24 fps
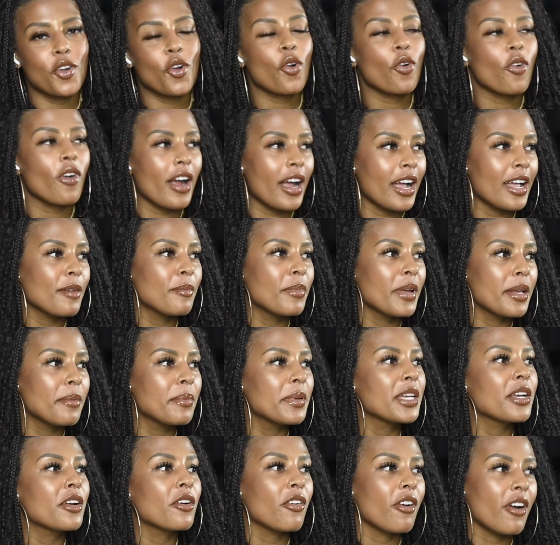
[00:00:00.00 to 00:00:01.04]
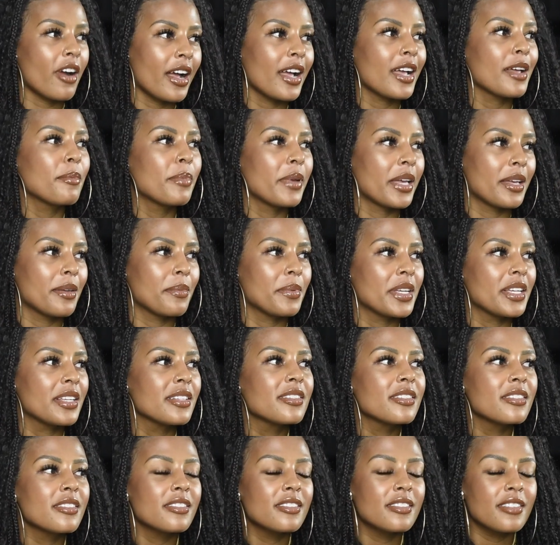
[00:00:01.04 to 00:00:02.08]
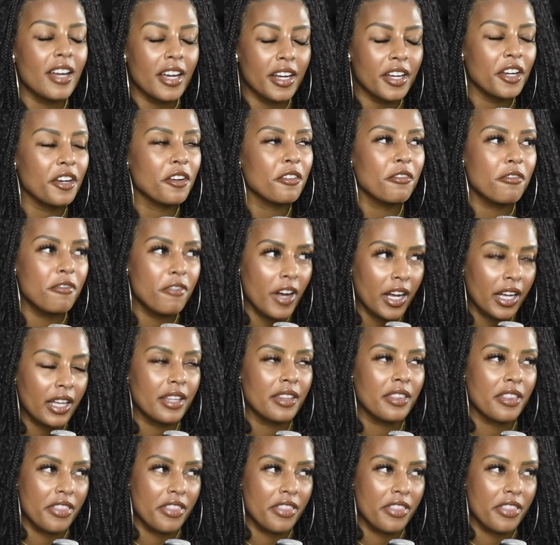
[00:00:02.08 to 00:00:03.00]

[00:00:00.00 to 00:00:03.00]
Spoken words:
crybaby, suck your fucking